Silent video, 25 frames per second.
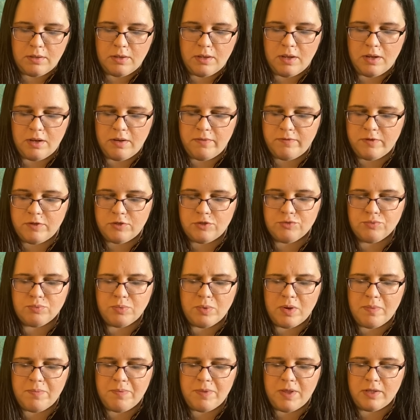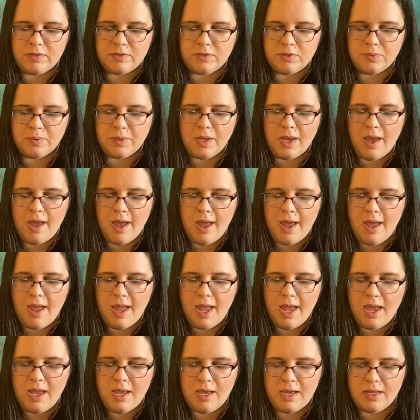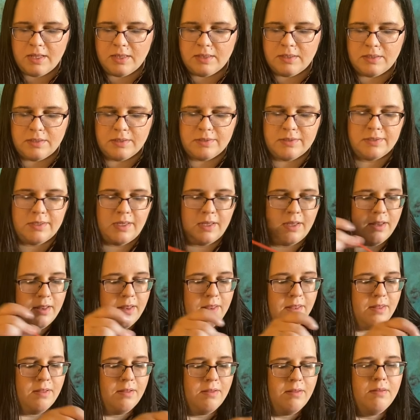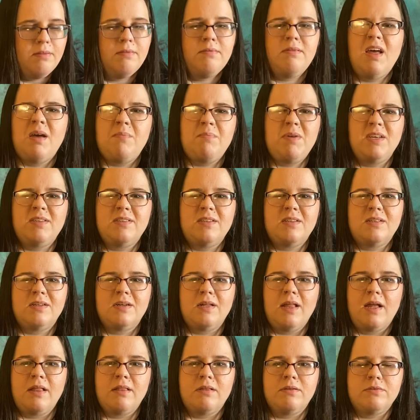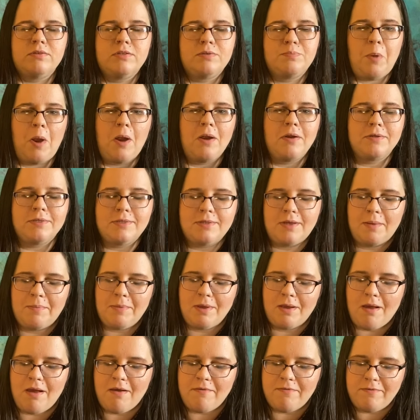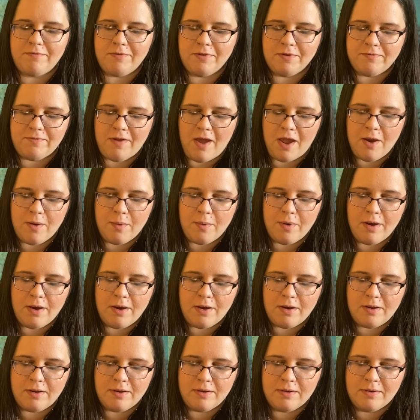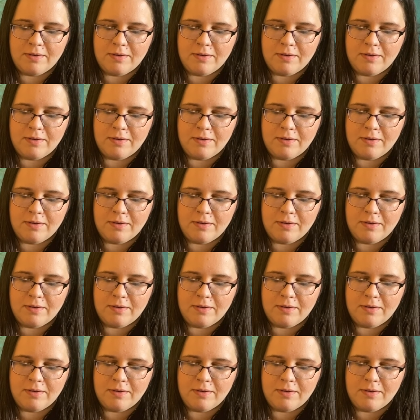And if you drip, that's okay. That makes it look like little sparks coming off of your firework.